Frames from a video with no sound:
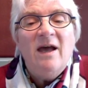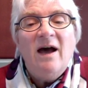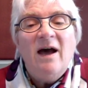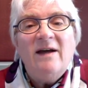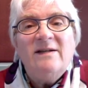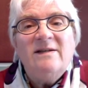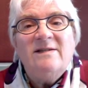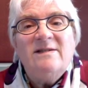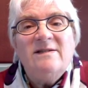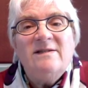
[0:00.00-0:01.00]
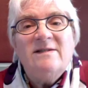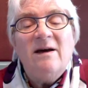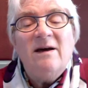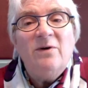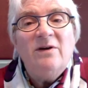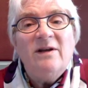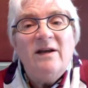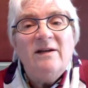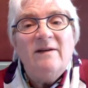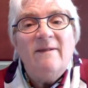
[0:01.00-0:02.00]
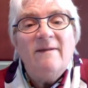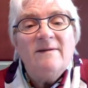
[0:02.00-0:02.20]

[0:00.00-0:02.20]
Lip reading: I did not put a